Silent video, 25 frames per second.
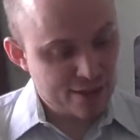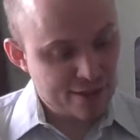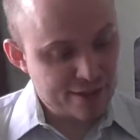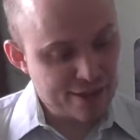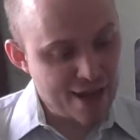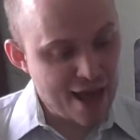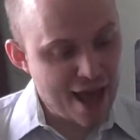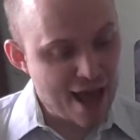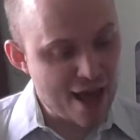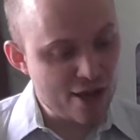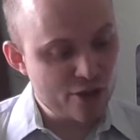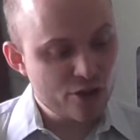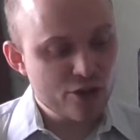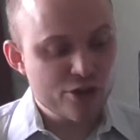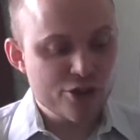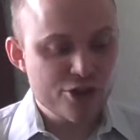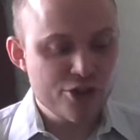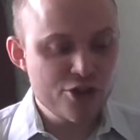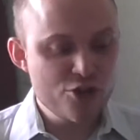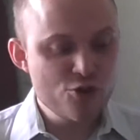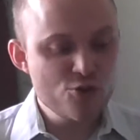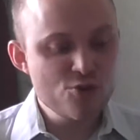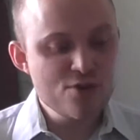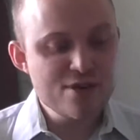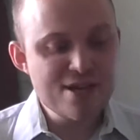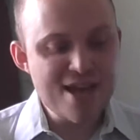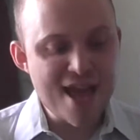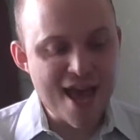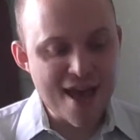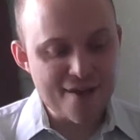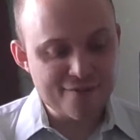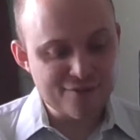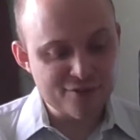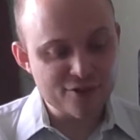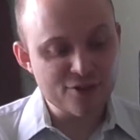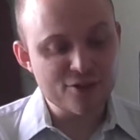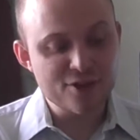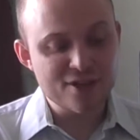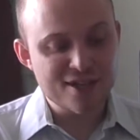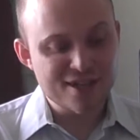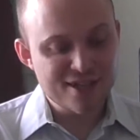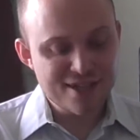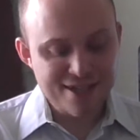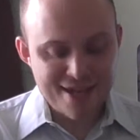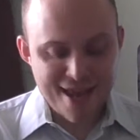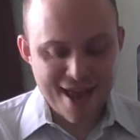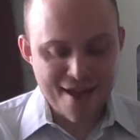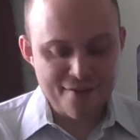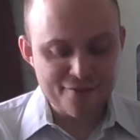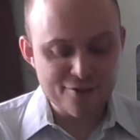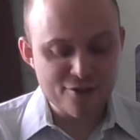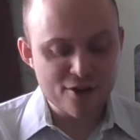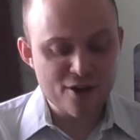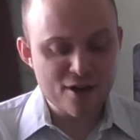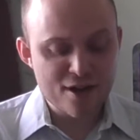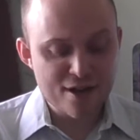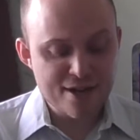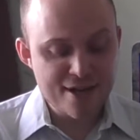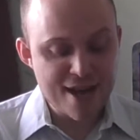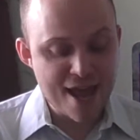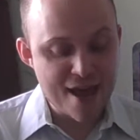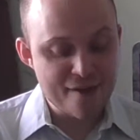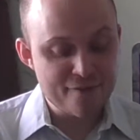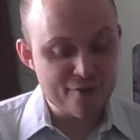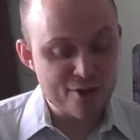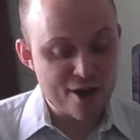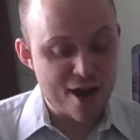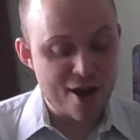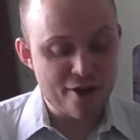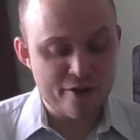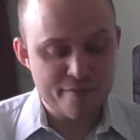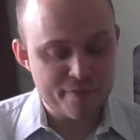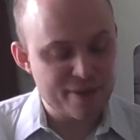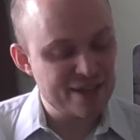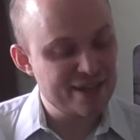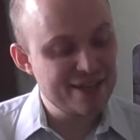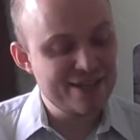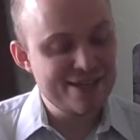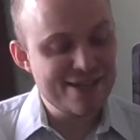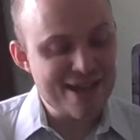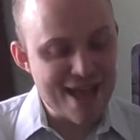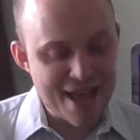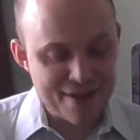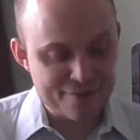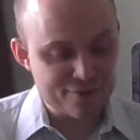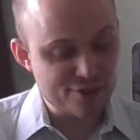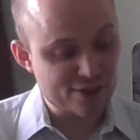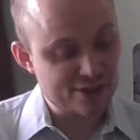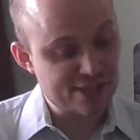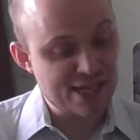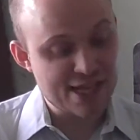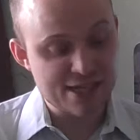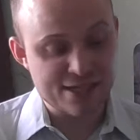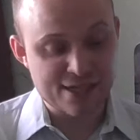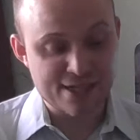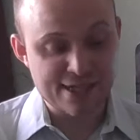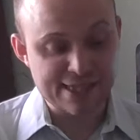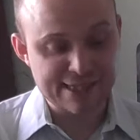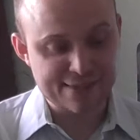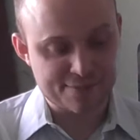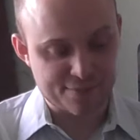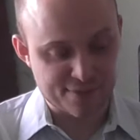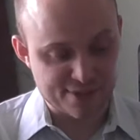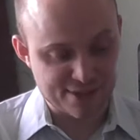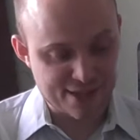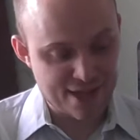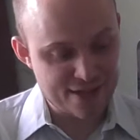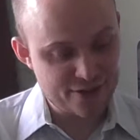Now, you never, never, never, and I repeat, never attack hospitals.